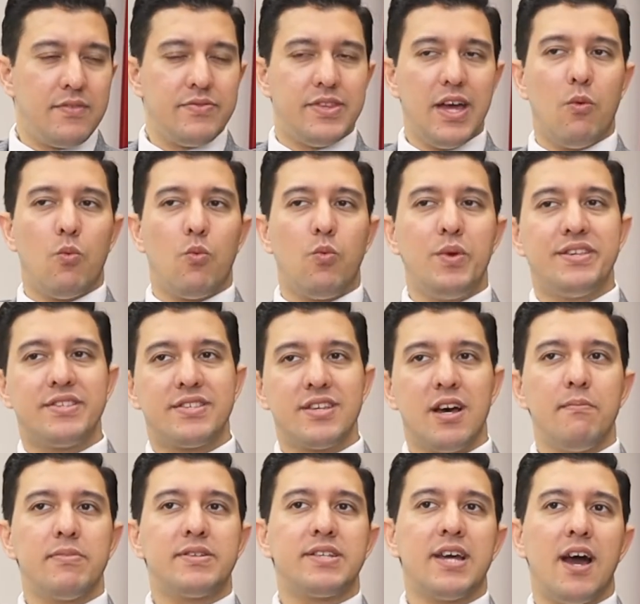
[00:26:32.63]
that we
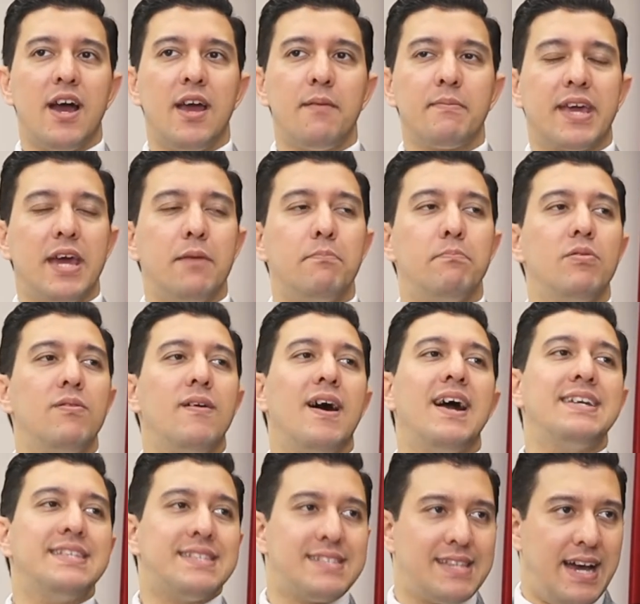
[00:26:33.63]
sometimes get
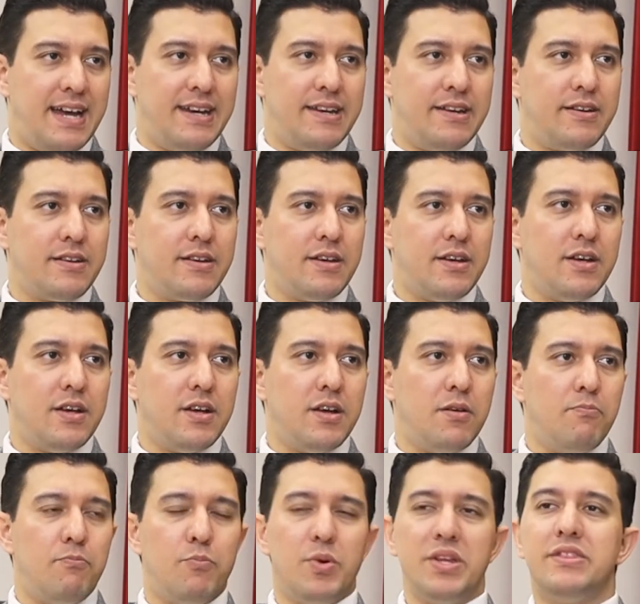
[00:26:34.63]
blindsided
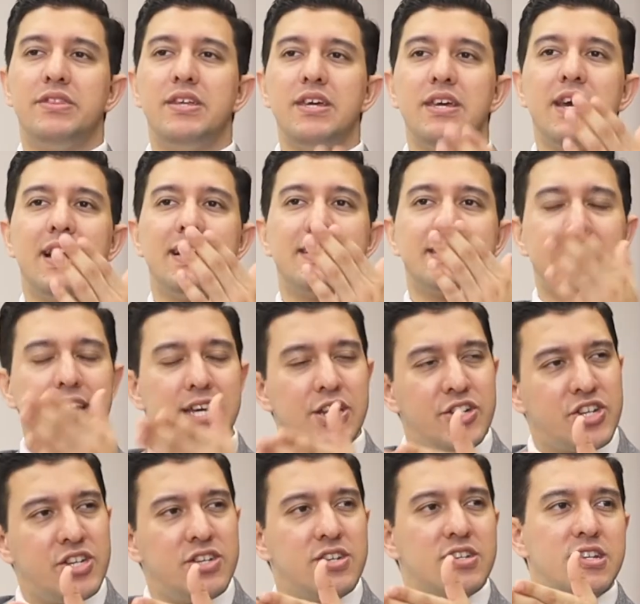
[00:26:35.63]
with the
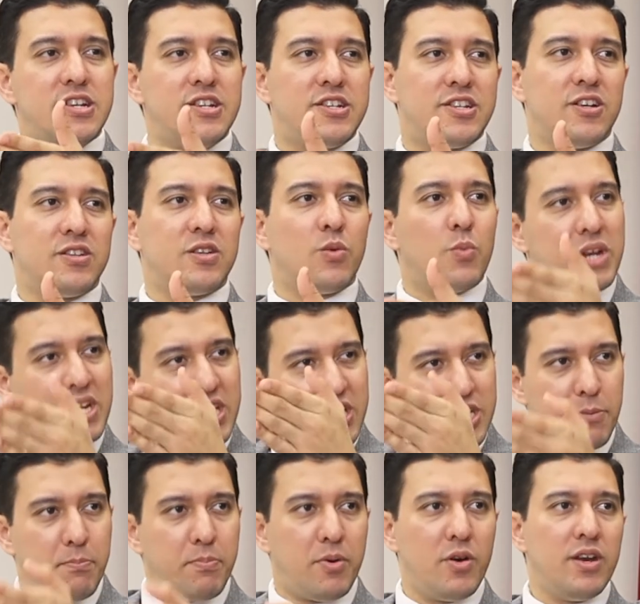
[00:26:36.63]
attention to detail that we
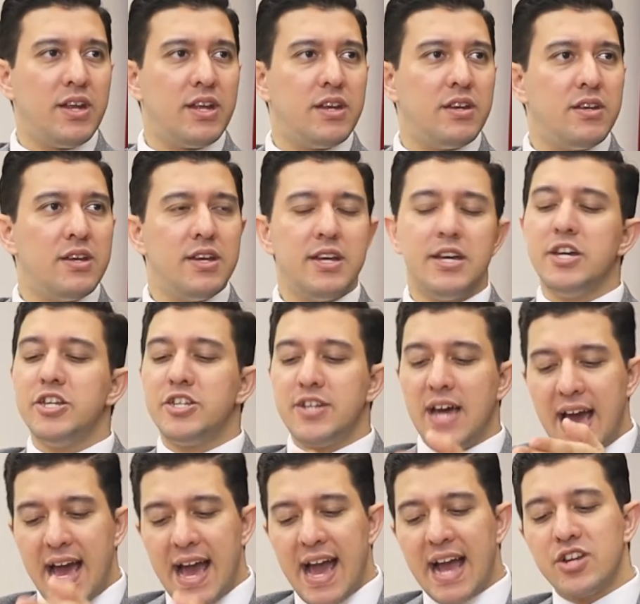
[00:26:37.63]
need to put in
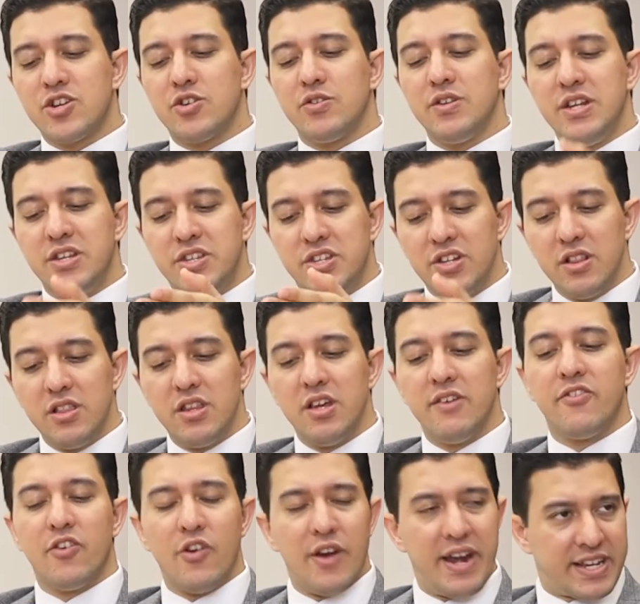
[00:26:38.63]
to actually
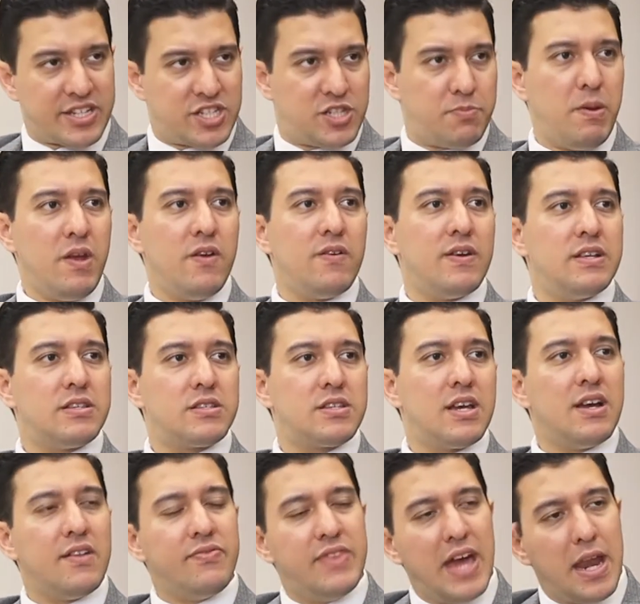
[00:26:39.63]
deliver an experience
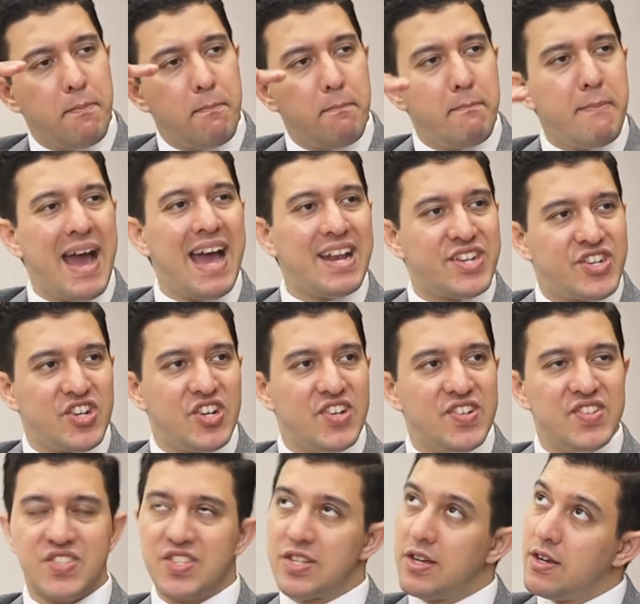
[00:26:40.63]
that
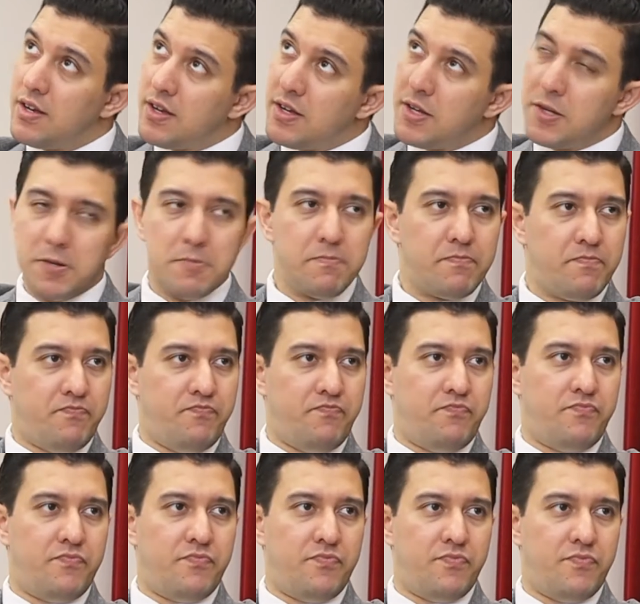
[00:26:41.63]
matches
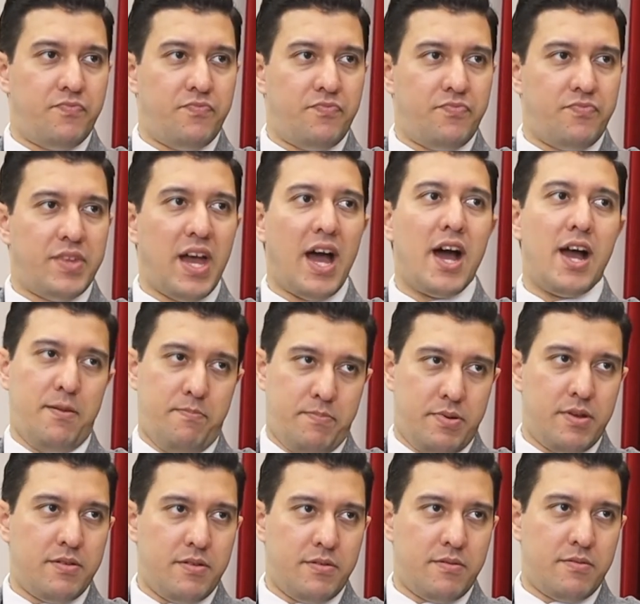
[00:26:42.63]
the hype.
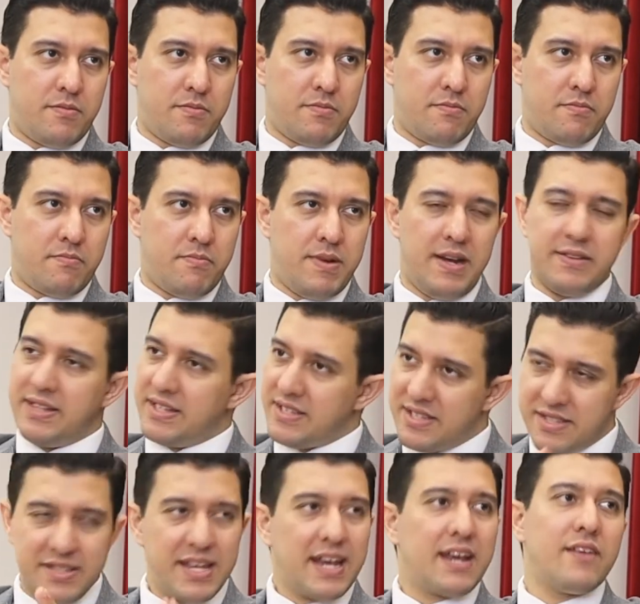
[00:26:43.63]
Right. That's
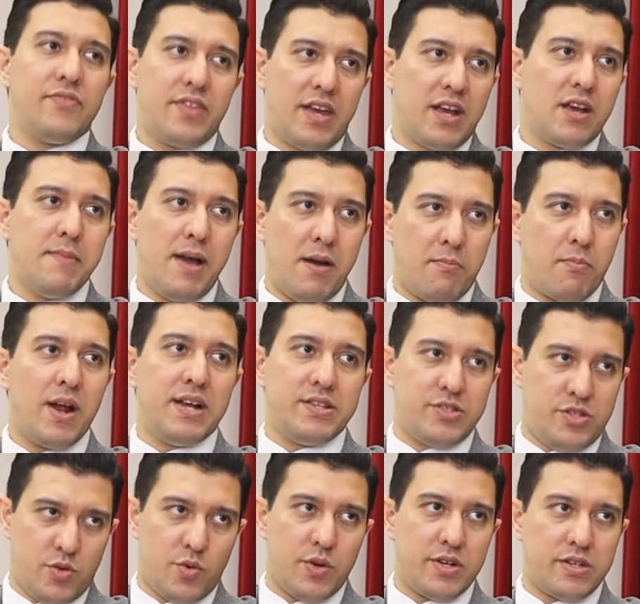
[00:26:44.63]
the second thing about brand
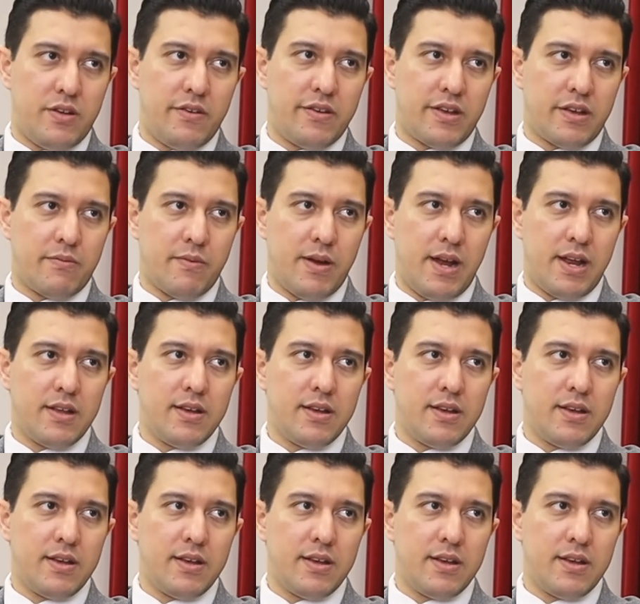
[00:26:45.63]
storytelling, right?